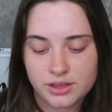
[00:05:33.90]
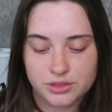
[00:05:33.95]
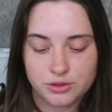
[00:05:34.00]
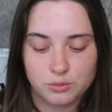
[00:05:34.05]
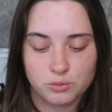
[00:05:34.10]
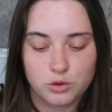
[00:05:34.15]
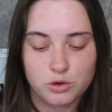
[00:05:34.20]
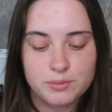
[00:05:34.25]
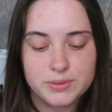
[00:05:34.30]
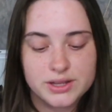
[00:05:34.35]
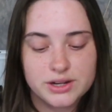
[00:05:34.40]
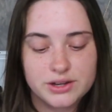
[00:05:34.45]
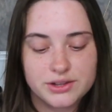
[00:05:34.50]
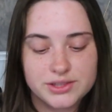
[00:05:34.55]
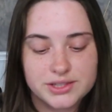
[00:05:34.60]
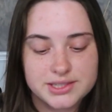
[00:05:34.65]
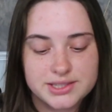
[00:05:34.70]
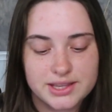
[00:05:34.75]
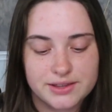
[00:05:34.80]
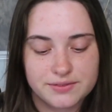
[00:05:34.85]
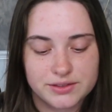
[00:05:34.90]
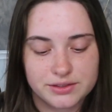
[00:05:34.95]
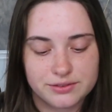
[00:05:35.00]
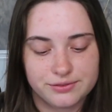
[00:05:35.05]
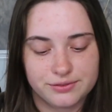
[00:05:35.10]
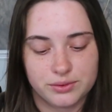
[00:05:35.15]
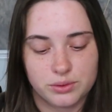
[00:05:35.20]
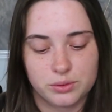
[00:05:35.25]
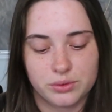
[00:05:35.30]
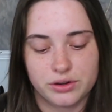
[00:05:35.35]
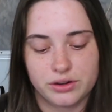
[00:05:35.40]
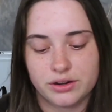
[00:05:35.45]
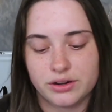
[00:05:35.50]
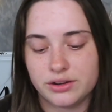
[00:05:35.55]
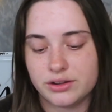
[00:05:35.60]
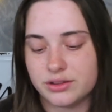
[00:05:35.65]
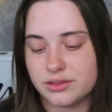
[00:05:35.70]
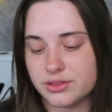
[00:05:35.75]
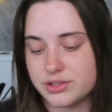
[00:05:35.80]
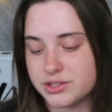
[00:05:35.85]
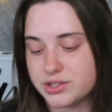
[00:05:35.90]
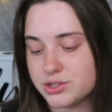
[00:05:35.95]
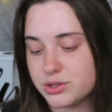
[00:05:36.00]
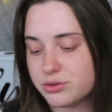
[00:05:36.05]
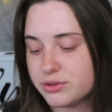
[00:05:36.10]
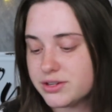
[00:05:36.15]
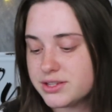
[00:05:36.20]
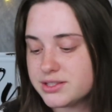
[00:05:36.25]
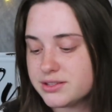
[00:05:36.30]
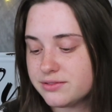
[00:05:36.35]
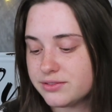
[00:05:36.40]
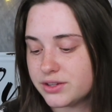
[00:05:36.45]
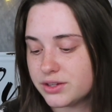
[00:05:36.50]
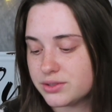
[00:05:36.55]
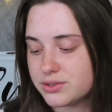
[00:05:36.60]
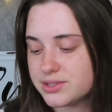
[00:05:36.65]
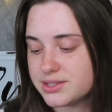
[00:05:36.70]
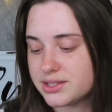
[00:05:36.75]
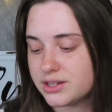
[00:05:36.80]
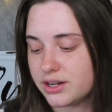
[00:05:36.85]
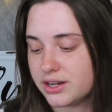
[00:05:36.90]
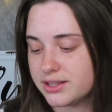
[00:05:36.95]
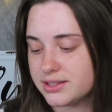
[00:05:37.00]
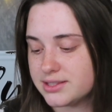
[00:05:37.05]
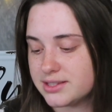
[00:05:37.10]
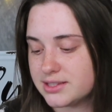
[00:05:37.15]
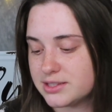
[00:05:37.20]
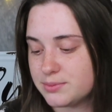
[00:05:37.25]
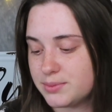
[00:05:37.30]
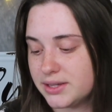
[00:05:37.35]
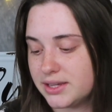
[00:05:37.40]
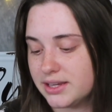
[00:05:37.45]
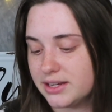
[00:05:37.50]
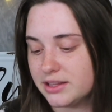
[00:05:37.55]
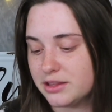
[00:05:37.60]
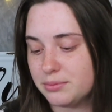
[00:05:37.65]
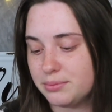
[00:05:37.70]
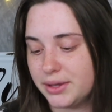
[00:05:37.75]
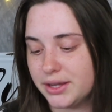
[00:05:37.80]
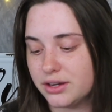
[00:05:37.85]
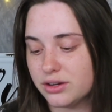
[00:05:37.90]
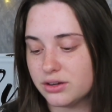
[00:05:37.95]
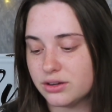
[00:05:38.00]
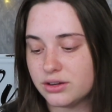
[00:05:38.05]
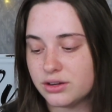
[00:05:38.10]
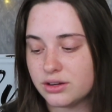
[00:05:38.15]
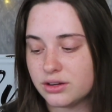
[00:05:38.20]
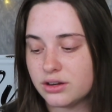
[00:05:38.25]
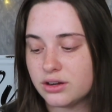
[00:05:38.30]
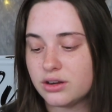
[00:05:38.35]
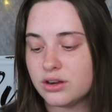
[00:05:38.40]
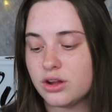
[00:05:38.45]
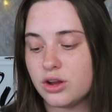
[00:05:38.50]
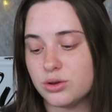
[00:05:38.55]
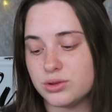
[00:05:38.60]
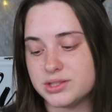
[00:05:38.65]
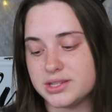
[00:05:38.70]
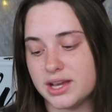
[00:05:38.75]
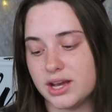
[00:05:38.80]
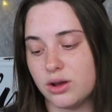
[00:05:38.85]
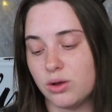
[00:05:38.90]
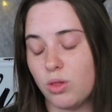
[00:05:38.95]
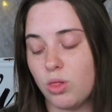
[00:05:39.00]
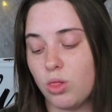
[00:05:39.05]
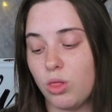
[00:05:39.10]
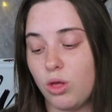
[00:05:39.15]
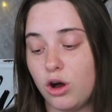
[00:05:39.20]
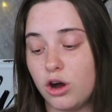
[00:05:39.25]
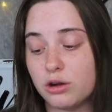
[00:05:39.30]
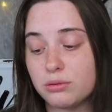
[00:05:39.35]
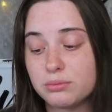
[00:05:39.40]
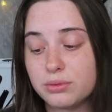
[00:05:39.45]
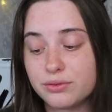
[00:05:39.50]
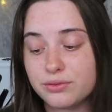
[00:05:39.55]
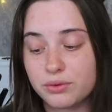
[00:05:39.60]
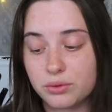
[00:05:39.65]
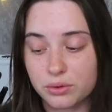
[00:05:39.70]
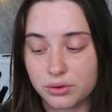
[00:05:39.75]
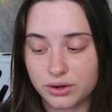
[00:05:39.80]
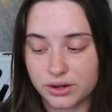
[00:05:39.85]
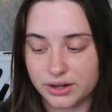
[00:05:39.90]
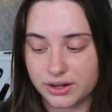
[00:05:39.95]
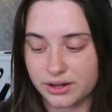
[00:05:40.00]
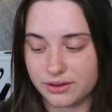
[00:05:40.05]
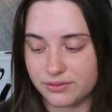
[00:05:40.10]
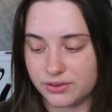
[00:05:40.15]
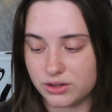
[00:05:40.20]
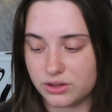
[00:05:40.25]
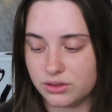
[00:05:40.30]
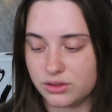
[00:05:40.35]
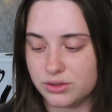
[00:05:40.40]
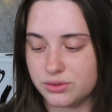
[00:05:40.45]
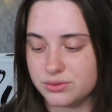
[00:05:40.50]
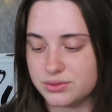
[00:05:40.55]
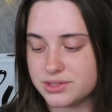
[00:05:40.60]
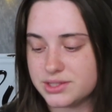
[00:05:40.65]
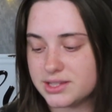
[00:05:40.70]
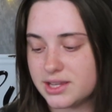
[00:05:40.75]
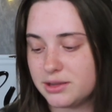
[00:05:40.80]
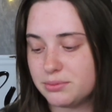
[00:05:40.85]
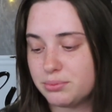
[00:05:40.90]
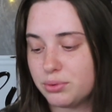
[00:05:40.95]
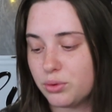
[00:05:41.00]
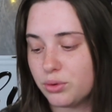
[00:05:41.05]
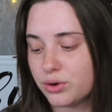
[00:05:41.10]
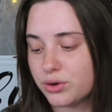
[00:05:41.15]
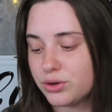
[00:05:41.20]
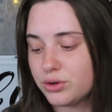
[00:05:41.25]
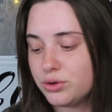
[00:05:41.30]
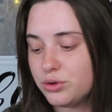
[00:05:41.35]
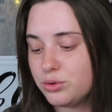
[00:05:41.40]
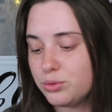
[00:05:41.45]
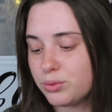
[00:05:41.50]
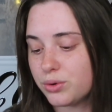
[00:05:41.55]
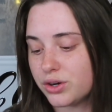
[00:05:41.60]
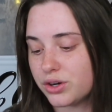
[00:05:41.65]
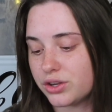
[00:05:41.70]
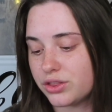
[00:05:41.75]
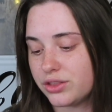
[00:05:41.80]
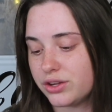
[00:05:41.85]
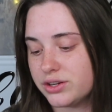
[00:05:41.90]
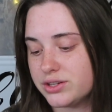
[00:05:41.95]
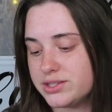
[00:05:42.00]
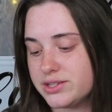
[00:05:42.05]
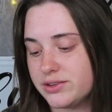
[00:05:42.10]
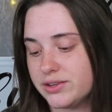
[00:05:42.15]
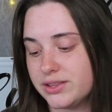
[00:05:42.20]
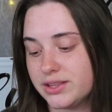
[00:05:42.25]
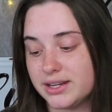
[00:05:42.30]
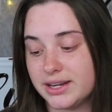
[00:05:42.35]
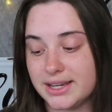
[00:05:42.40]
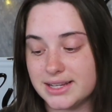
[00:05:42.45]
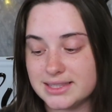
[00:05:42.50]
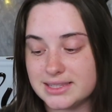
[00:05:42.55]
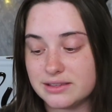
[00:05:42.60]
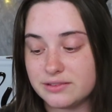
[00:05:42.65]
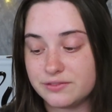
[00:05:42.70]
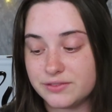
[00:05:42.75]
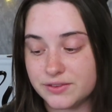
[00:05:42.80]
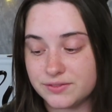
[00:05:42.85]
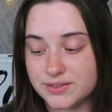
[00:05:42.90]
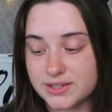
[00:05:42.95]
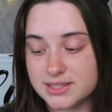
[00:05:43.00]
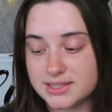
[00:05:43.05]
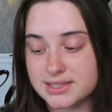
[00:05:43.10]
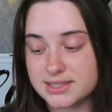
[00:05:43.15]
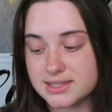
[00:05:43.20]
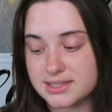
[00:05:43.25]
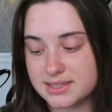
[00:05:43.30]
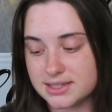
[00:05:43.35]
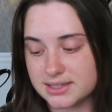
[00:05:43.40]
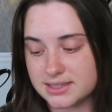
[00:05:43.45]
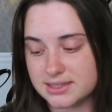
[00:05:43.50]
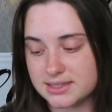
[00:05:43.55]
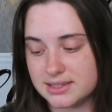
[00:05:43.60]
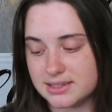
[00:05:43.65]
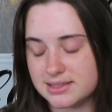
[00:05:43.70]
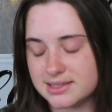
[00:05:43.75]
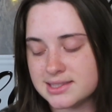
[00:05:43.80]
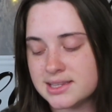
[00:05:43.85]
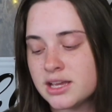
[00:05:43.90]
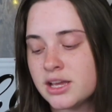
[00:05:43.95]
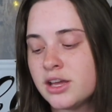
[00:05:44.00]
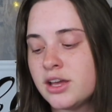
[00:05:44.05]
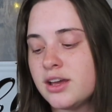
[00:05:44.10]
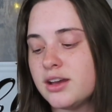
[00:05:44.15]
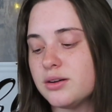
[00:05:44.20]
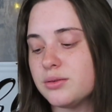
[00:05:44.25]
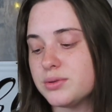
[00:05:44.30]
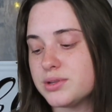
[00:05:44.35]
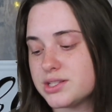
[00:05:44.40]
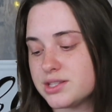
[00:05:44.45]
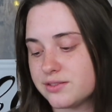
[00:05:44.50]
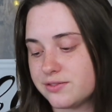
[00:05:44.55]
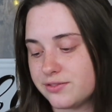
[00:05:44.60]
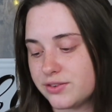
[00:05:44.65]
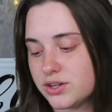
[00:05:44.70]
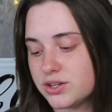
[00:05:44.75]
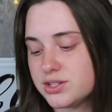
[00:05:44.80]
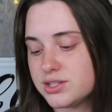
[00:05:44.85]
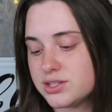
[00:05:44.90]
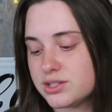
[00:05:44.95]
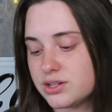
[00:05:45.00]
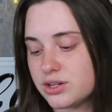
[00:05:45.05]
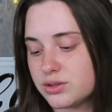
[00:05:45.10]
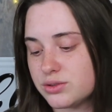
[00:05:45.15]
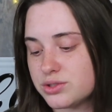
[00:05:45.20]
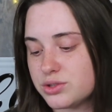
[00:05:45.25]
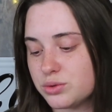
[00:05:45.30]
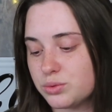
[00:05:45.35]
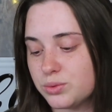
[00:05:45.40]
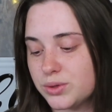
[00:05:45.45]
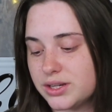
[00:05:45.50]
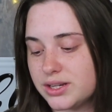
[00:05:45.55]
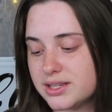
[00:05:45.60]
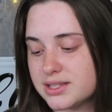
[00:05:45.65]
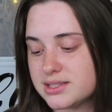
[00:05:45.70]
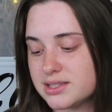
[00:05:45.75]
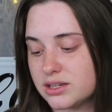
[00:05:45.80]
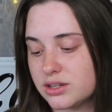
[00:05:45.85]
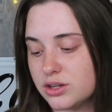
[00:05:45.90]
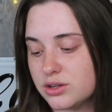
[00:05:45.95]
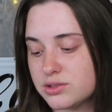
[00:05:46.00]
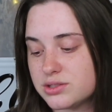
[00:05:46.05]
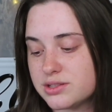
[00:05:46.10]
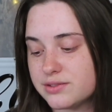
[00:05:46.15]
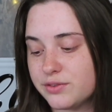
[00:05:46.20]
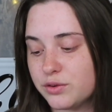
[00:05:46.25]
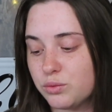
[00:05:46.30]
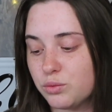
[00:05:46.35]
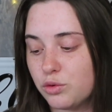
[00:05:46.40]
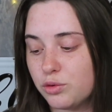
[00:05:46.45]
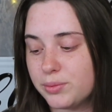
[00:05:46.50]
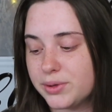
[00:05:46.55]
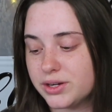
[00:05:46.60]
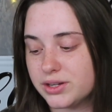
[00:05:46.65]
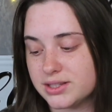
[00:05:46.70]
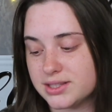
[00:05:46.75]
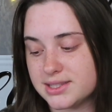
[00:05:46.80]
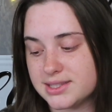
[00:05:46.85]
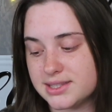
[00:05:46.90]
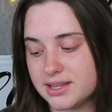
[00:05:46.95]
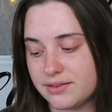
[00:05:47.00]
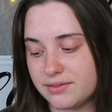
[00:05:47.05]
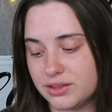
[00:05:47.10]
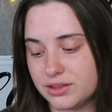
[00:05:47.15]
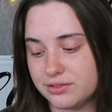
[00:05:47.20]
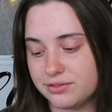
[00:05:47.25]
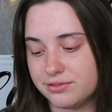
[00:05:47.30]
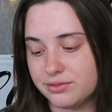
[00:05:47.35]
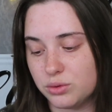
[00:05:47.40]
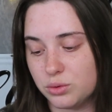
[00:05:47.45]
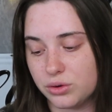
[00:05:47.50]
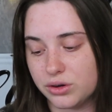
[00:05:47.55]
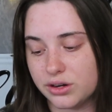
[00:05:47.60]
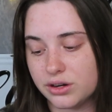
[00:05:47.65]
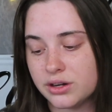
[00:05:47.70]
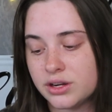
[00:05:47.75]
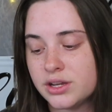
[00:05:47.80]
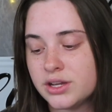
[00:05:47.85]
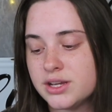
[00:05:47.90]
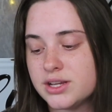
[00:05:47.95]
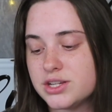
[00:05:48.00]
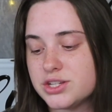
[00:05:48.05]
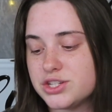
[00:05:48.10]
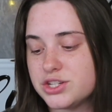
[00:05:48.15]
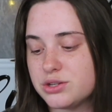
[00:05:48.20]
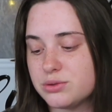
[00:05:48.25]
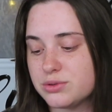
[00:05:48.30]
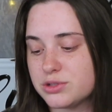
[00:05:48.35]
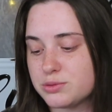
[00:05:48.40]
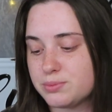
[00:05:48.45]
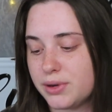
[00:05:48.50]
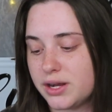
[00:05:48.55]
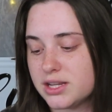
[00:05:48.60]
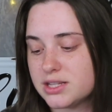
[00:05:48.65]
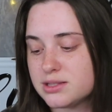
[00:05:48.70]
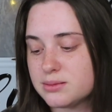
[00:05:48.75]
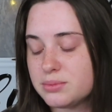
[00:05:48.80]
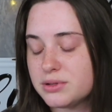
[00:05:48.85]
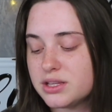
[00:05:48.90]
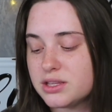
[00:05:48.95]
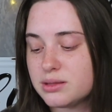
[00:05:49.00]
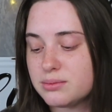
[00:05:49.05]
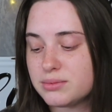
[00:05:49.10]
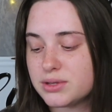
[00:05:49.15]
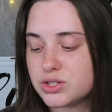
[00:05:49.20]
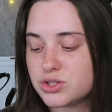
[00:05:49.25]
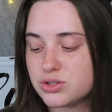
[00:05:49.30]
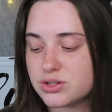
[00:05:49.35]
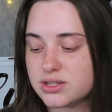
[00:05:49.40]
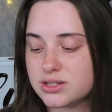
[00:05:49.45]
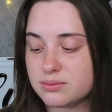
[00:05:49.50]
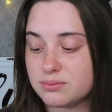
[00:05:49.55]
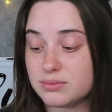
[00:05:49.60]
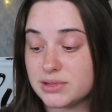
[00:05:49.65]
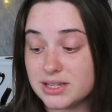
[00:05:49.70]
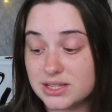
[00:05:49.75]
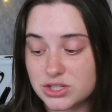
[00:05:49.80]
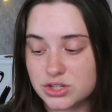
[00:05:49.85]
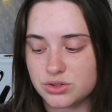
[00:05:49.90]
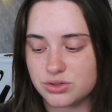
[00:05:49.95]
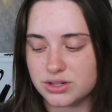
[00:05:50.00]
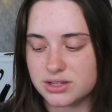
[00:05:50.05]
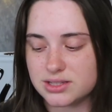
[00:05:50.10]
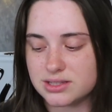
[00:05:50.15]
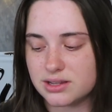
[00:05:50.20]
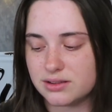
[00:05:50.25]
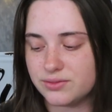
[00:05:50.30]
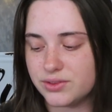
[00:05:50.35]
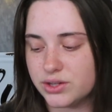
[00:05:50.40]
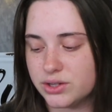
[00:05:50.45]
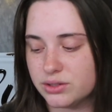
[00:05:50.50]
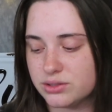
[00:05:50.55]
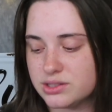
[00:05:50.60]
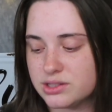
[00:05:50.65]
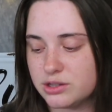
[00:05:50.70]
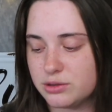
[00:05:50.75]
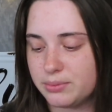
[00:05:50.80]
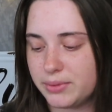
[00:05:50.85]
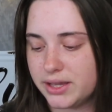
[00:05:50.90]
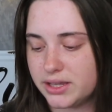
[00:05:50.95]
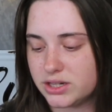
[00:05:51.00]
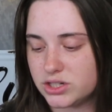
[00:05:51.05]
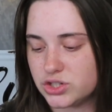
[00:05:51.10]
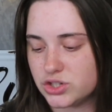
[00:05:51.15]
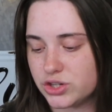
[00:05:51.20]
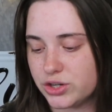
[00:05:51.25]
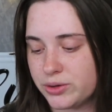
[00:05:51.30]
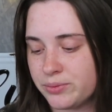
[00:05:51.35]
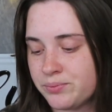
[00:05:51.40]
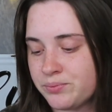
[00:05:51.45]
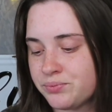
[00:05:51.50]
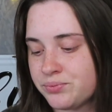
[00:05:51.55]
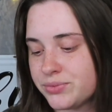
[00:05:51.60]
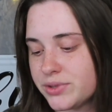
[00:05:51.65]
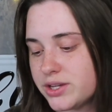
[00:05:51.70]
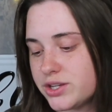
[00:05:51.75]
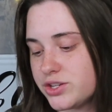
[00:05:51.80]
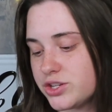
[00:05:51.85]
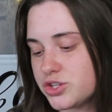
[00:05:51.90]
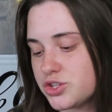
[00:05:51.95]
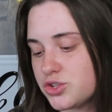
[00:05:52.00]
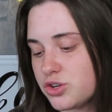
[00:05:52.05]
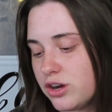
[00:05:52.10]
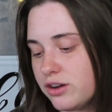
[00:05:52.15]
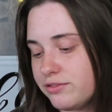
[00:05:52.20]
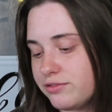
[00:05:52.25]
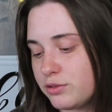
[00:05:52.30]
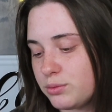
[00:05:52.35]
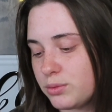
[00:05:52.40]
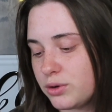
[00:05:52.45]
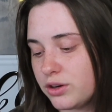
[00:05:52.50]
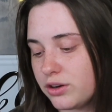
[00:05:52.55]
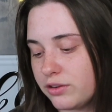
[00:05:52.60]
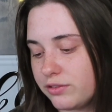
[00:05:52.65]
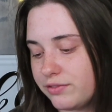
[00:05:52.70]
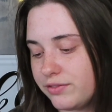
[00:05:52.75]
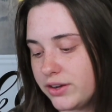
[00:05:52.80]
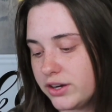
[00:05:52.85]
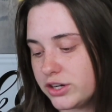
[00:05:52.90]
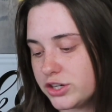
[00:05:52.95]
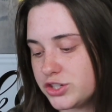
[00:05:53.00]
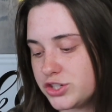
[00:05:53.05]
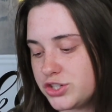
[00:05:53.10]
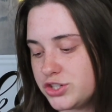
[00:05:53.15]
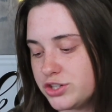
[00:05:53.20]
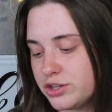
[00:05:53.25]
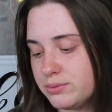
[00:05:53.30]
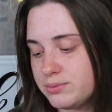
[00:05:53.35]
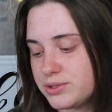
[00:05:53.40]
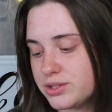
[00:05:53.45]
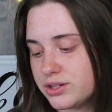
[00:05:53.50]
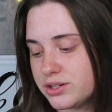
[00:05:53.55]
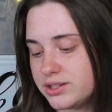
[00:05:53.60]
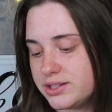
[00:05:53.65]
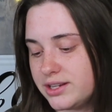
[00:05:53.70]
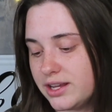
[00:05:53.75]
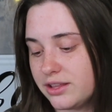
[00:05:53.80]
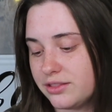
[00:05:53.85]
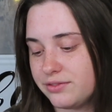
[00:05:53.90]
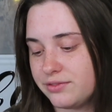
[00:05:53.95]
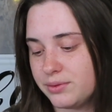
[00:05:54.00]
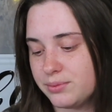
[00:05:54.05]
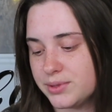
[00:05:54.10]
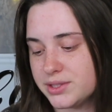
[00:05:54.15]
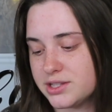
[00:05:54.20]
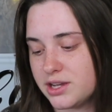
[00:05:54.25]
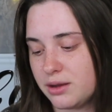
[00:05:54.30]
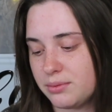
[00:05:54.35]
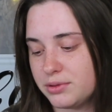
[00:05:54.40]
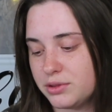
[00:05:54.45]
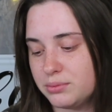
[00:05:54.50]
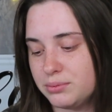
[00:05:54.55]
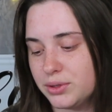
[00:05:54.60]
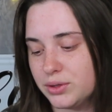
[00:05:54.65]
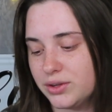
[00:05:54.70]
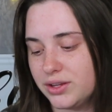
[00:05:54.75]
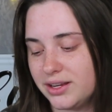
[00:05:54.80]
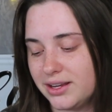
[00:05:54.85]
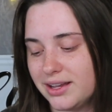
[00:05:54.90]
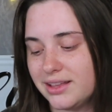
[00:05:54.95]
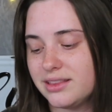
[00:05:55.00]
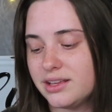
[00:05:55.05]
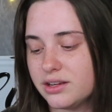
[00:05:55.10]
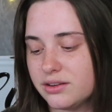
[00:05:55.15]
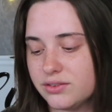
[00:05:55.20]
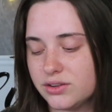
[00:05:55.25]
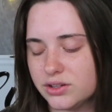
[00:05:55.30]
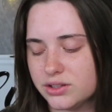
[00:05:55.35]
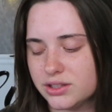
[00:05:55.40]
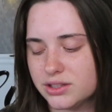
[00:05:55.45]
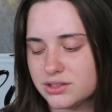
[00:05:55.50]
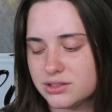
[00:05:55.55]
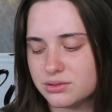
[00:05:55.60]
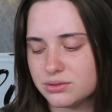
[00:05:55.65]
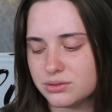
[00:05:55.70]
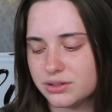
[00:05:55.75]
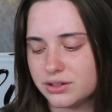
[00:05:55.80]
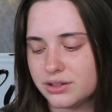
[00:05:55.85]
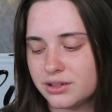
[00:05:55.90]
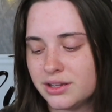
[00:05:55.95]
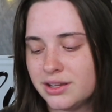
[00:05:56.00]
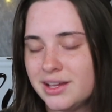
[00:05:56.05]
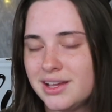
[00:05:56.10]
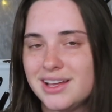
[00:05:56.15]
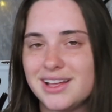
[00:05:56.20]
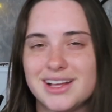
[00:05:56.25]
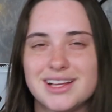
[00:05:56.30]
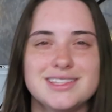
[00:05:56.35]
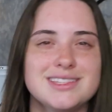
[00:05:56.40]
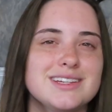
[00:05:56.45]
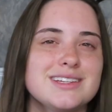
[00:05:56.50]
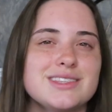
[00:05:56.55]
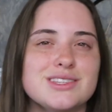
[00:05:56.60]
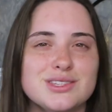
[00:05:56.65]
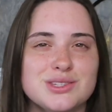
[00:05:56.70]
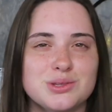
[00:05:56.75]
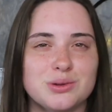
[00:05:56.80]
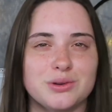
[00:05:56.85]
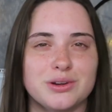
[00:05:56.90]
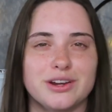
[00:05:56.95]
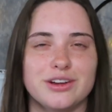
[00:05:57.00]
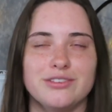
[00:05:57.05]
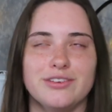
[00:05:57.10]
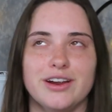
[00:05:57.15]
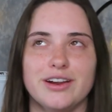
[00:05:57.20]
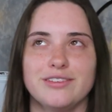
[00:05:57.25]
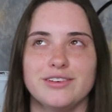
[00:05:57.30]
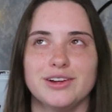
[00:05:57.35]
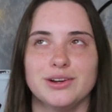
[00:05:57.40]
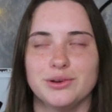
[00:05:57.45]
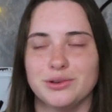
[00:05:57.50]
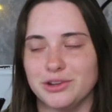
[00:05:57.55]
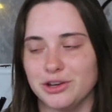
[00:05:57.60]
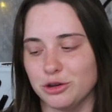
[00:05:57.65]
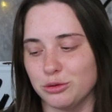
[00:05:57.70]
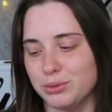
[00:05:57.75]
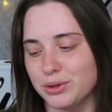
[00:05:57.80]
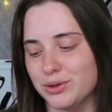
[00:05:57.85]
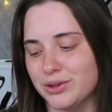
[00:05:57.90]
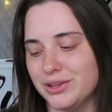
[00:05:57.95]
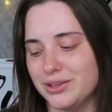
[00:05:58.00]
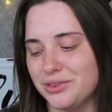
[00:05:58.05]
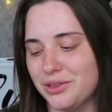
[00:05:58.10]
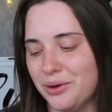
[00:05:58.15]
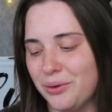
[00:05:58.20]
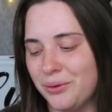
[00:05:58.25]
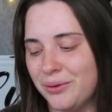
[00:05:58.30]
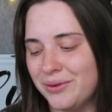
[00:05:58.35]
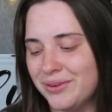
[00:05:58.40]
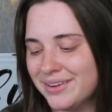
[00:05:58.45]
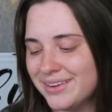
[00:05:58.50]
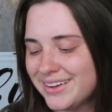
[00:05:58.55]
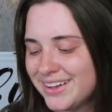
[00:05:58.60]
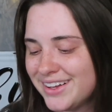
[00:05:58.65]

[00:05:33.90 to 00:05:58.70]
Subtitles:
The Woman on the 7th Floor. The stories of ghosts and hauntings begin in the Baker Hotel long before it ever closed. A porter who worked there during the 1950s and 60s was the first known to witness the ghost of a woman on 7th floor. She was possibly the mistress of the hotel manager. Distraught from her affair, she jumped to her death from the top of the building. I think I've heard that story. That's like the story of every hotel building though.